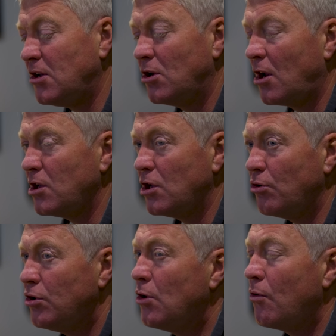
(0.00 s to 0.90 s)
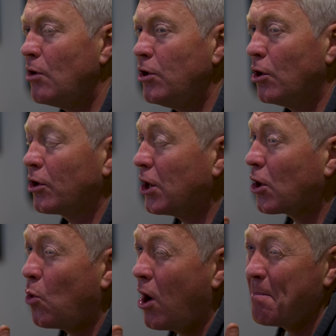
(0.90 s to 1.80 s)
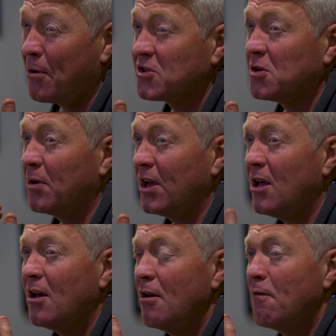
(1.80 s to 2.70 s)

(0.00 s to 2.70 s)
You know, you you're you're looking at quite possibly